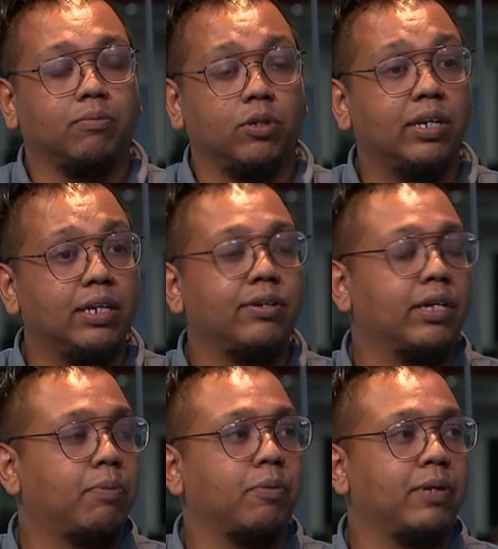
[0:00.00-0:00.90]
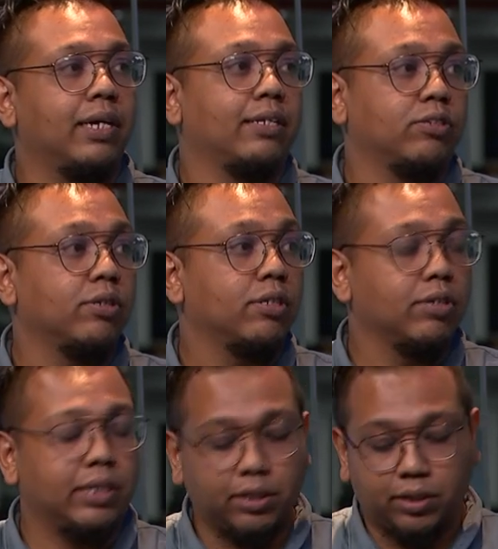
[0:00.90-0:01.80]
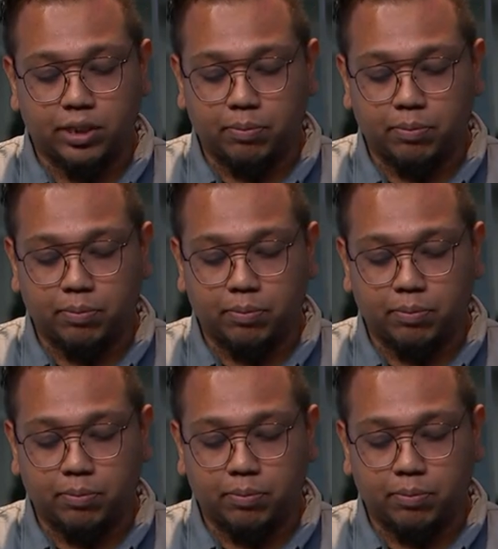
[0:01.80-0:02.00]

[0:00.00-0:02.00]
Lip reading: really, really popular, and it's only going to increase